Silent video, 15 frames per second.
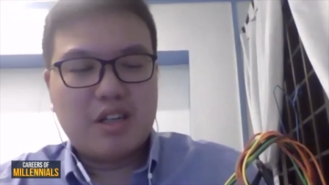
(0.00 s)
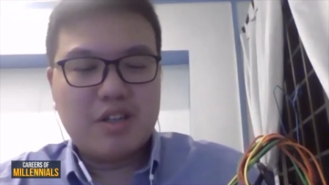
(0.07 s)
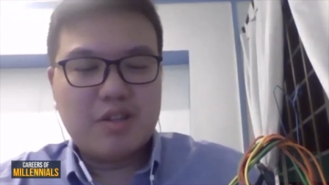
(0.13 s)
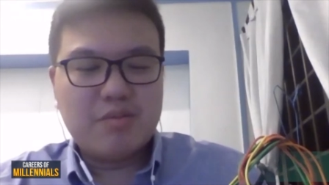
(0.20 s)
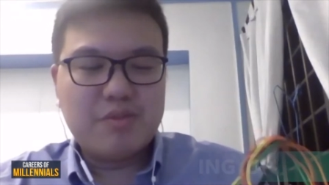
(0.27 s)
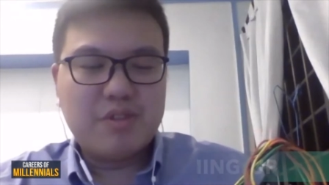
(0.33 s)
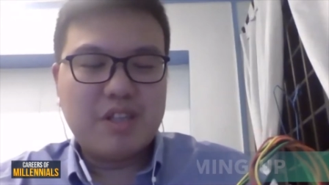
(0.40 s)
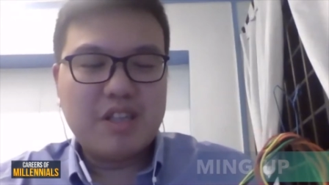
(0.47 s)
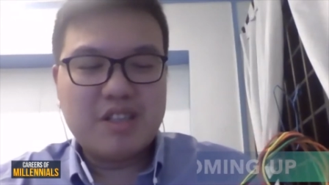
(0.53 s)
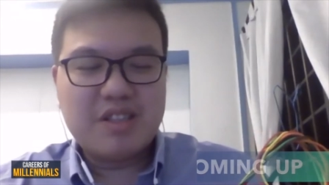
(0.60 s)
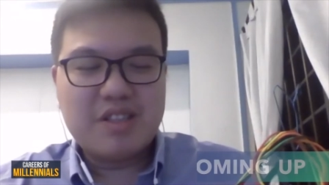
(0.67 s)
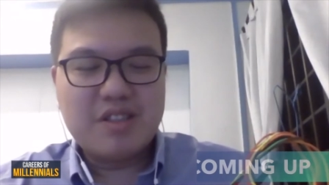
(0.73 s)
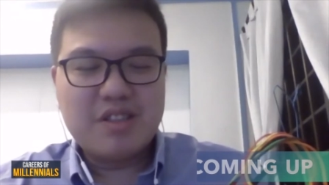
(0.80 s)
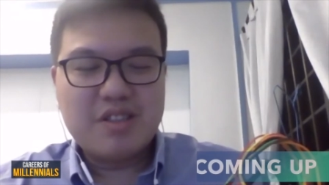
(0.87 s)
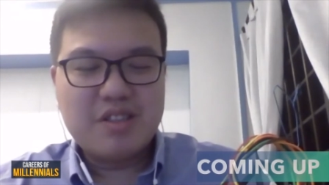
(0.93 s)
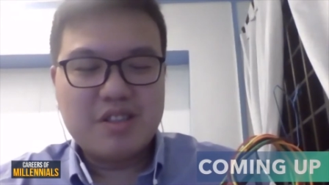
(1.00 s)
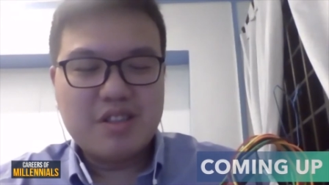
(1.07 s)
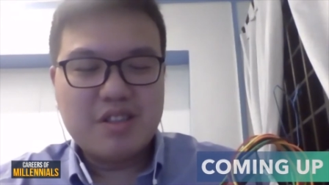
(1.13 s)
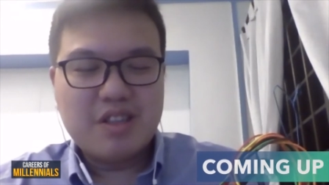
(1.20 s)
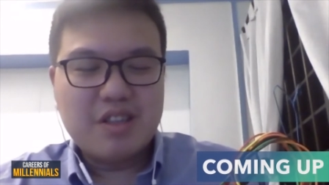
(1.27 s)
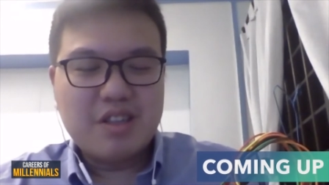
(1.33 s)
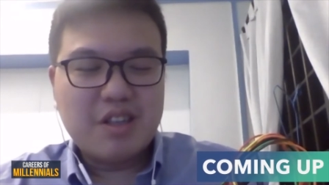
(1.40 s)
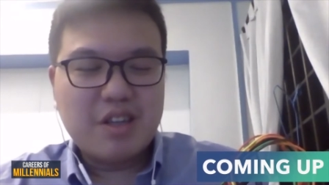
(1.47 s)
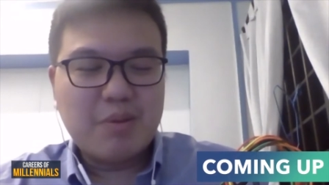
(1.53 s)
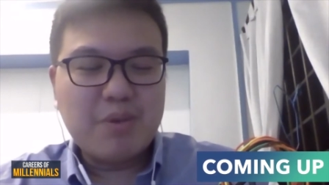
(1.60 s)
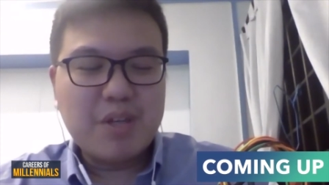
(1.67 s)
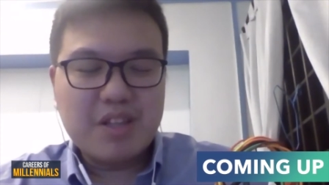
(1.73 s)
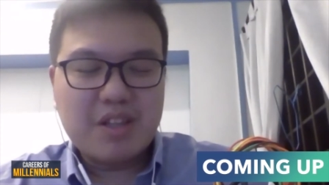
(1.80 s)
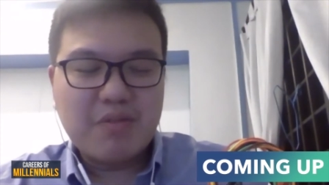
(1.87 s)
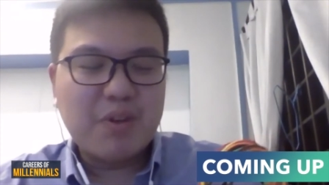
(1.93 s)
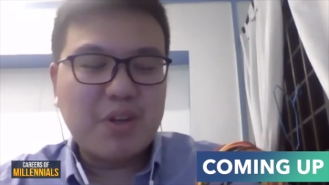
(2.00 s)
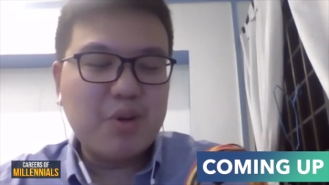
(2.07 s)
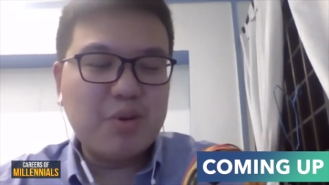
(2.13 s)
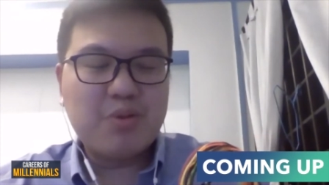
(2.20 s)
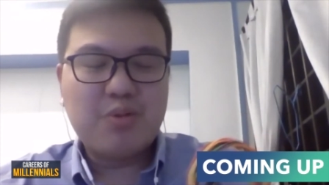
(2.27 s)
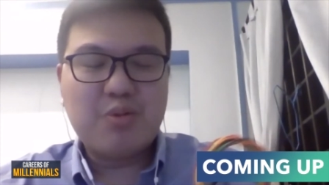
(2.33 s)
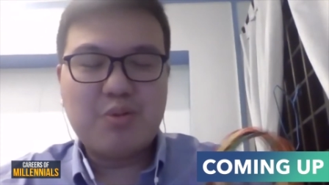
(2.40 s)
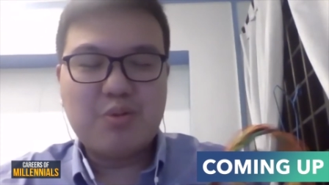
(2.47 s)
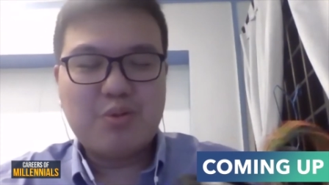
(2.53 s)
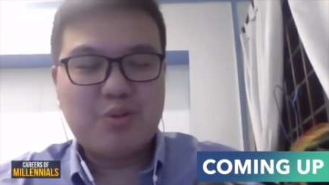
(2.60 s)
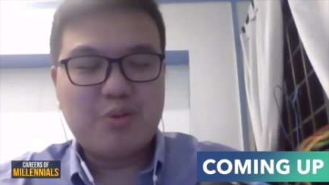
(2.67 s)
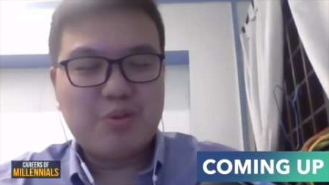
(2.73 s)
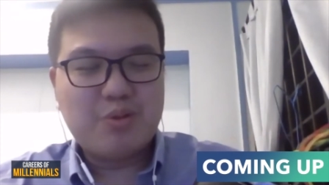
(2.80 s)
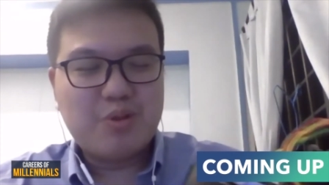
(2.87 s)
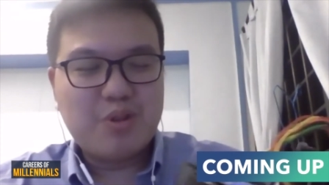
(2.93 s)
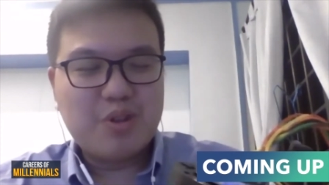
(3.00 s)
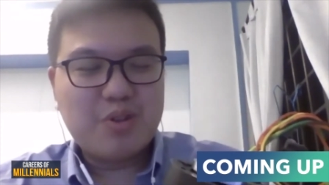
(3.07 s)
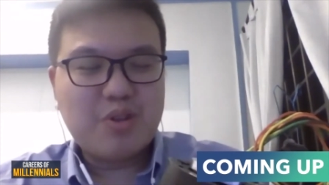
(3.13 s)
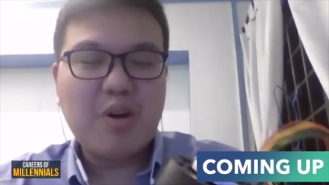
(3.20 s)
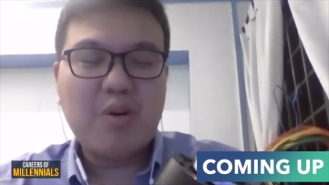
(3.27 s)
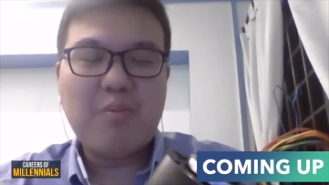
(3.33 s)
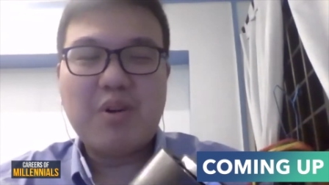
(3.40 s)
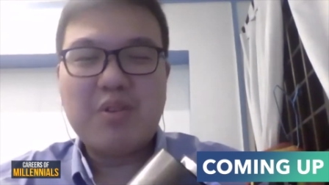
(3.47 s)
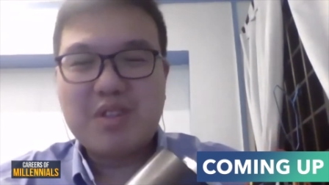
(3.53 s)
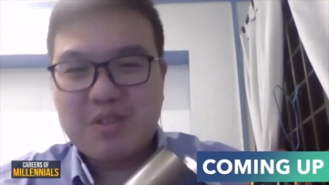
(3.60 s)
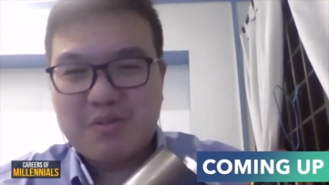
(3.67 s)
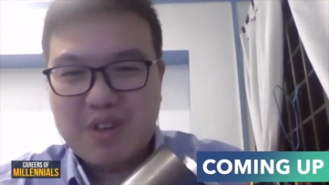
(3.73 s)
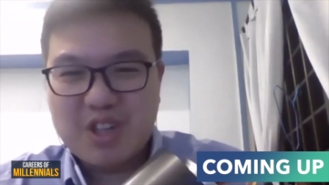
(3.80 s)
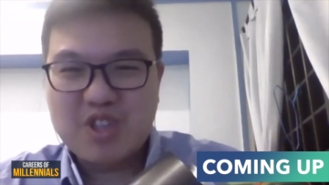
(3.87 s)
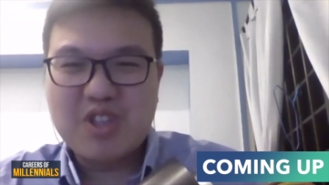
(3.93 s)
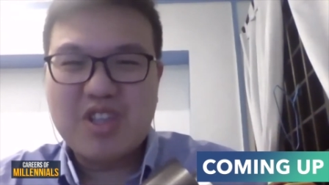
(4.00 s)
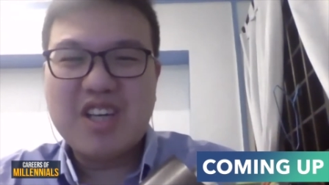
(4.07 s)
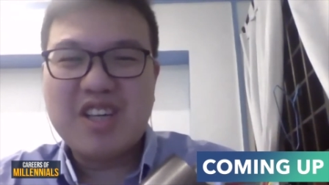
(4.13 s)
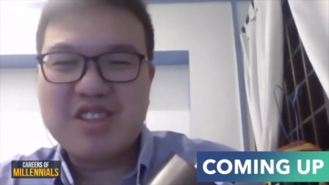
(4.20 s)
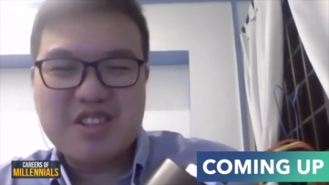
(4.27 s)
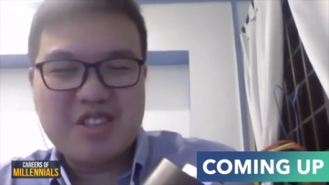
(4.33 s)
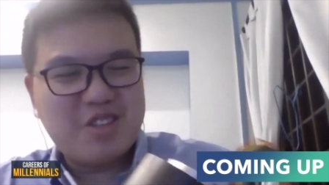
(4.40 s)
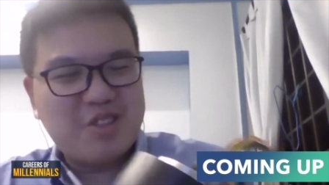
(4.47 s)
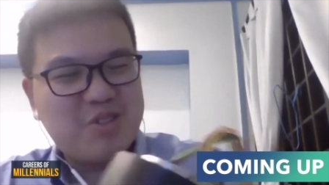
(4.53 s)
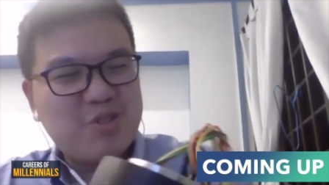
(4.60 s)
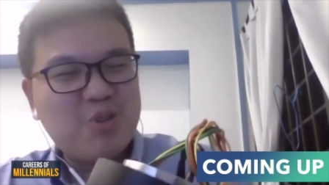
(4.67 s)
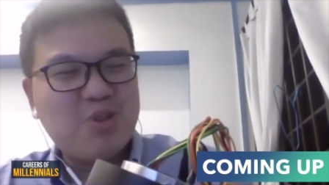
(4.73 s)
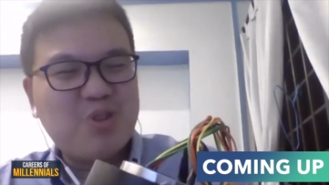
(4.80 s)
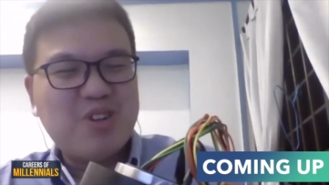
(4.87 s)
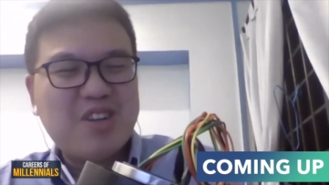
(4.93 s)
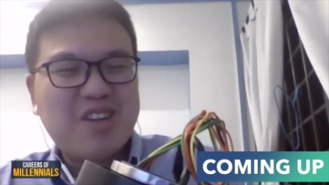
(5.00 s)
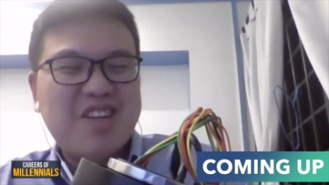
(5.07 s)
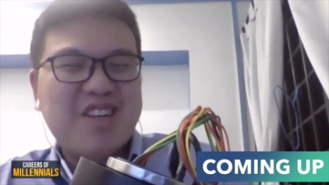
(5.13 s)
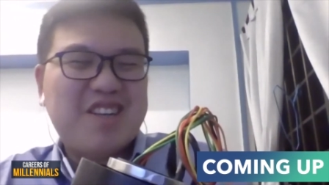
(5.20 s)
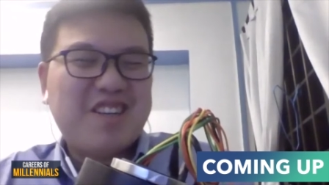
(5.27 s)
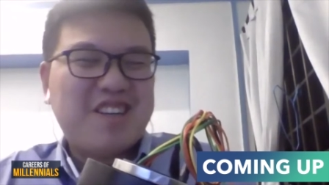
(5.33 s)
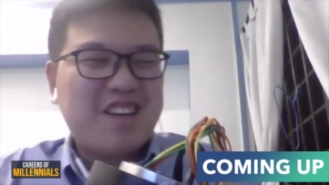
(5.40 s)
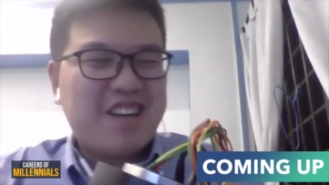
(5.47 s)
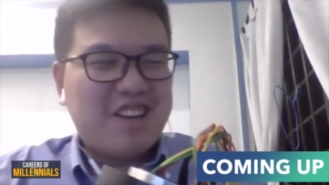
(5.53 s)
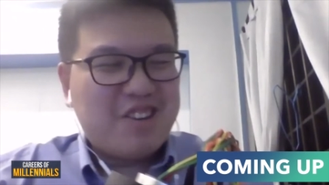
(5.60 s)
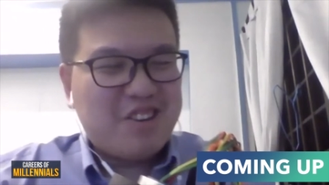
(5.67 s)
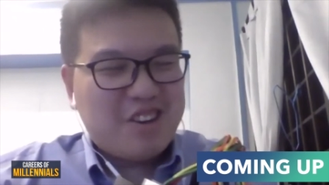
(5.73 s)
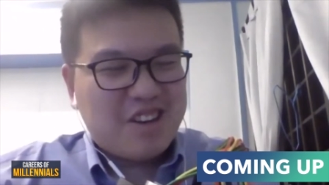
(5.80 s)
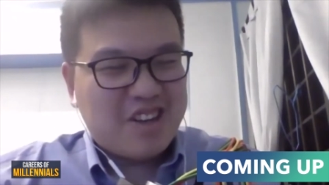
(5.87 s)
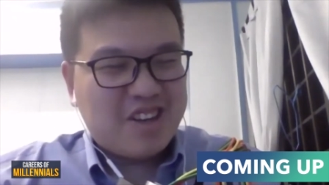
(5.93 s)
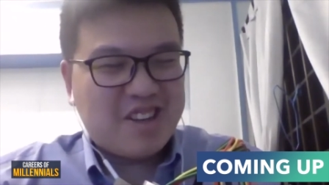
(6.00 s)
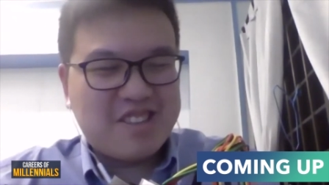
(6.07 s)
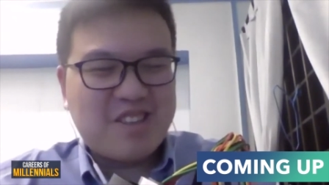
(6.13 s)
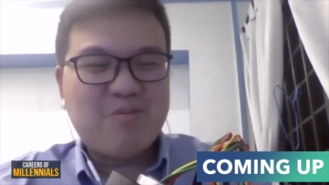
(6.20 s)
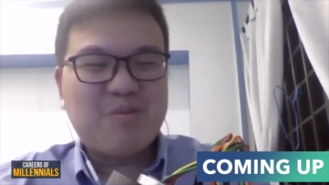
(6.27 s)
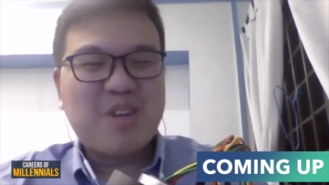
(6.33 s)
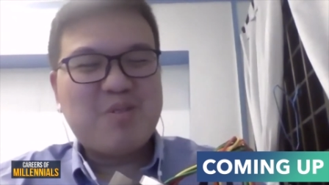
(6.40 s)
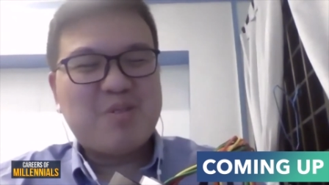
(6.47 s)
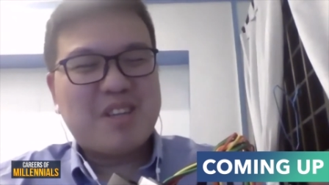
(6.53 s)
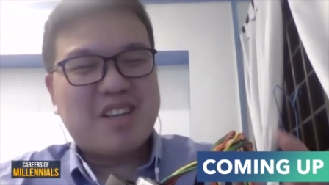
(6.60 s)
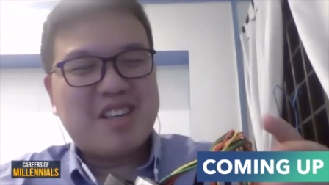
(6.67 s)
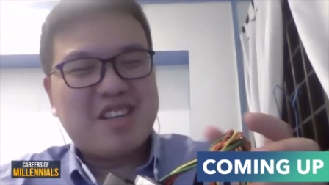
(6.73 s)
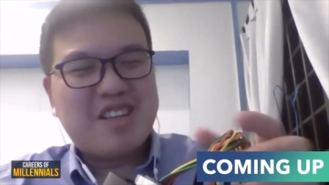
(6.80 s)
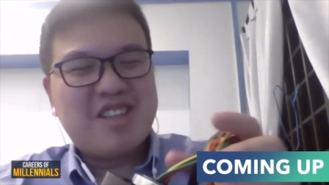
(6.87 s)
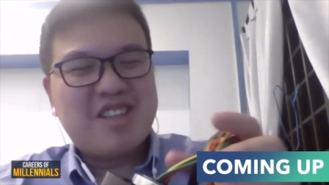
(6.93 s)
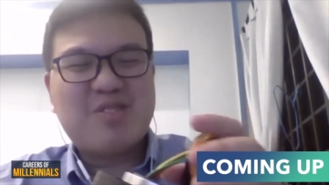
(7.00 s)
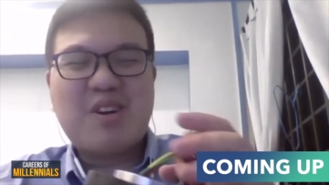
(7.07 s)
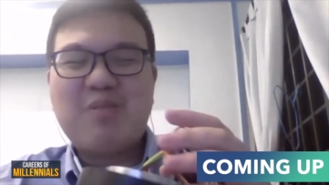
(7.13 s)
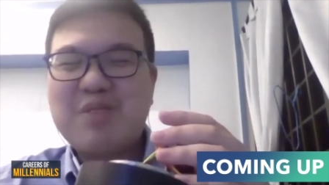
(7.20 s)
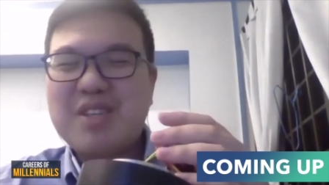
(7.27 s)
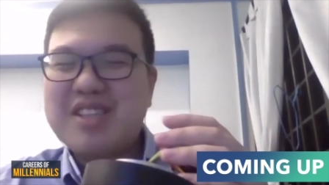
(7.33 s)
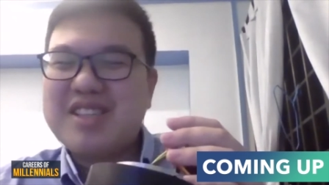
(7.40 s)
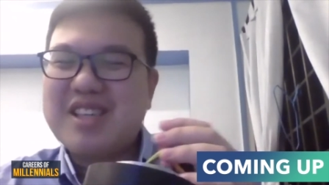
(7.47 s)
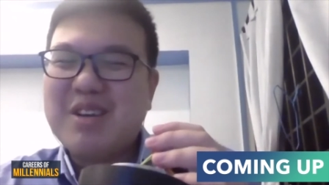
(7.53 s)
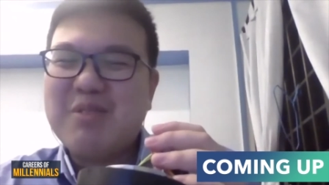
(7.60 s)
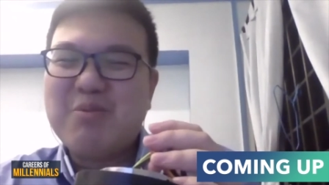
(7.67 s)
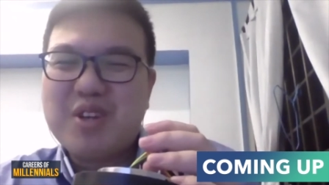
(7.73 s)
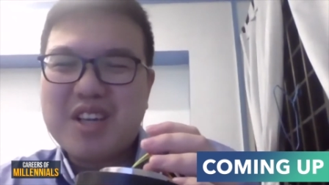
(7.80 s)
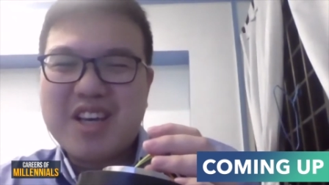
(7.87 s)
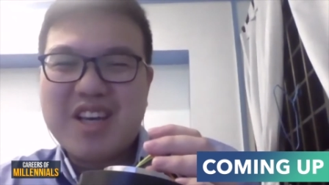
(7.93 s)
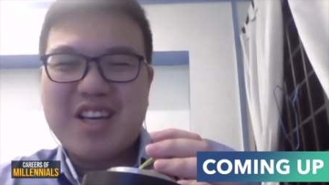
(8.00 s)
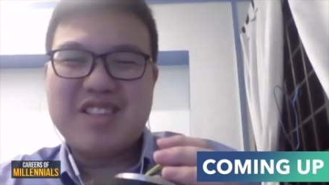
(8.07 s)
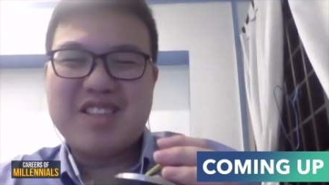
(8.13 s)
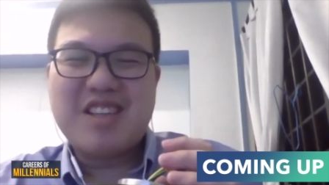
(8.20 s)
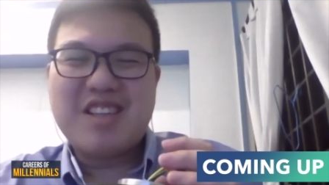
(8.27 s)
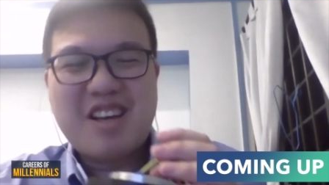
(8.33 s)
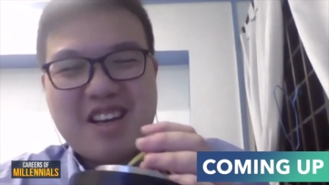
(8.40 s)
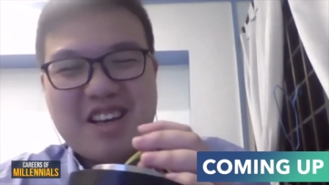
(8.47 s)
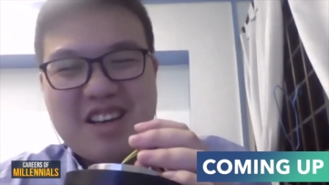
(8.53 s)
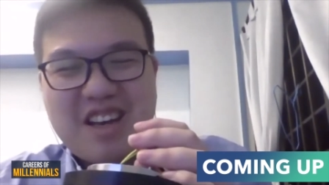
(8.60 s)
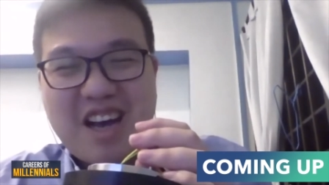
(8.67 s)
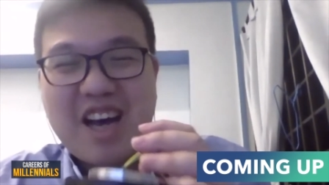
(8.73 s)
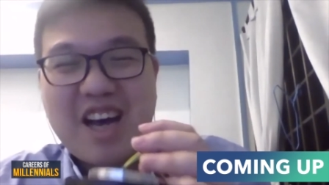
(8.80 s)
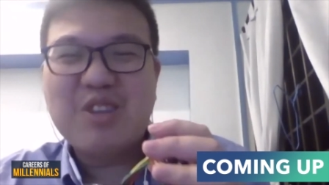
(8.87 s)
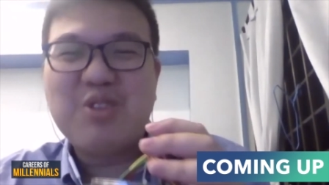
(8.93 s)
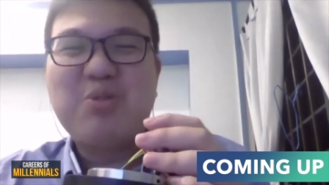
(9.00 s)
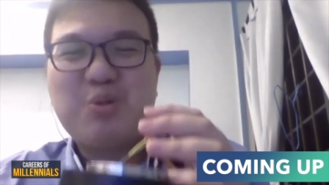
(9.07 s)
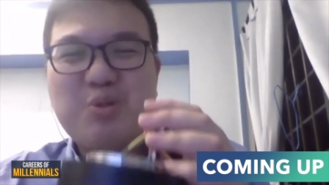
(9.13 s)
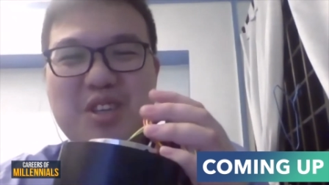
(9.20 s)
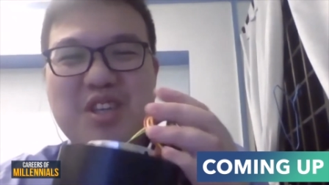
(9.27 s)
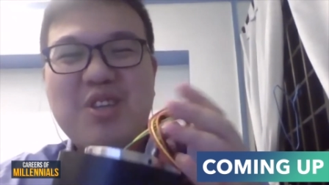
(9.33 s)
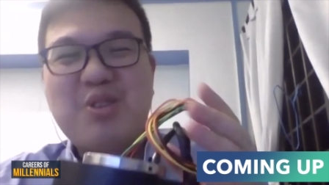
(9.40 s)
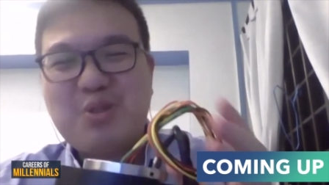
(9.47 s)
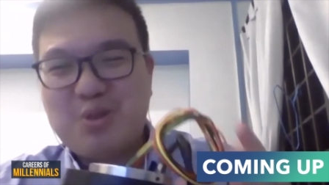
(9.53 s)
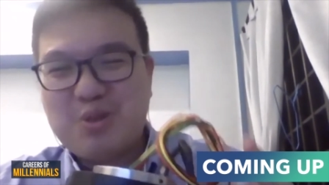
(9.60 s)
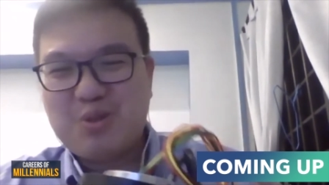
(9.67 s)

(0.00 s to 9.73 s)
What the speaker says: it's a bit difficult to talk about this functionality. So sometimes I describe this slip ring as R2D2.